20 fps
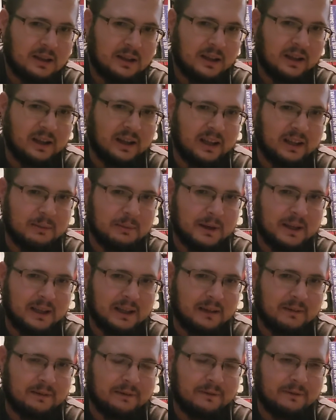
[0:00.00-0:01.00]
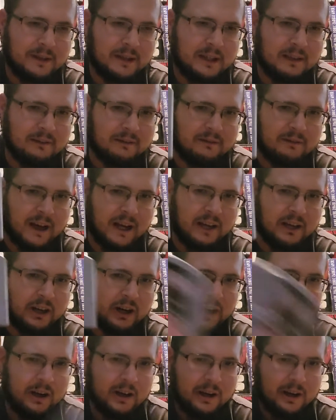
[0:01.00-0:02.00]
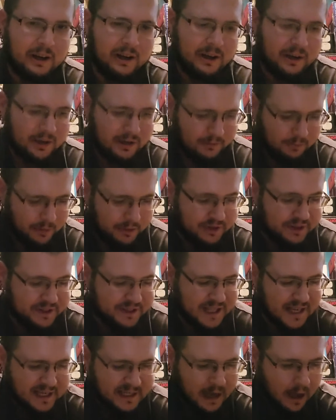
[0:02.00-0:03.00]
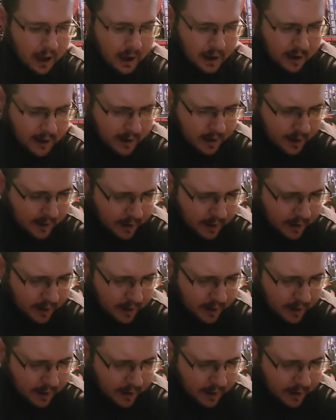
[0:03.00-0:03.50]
No, you had to make it a fucking fighter with Xena. I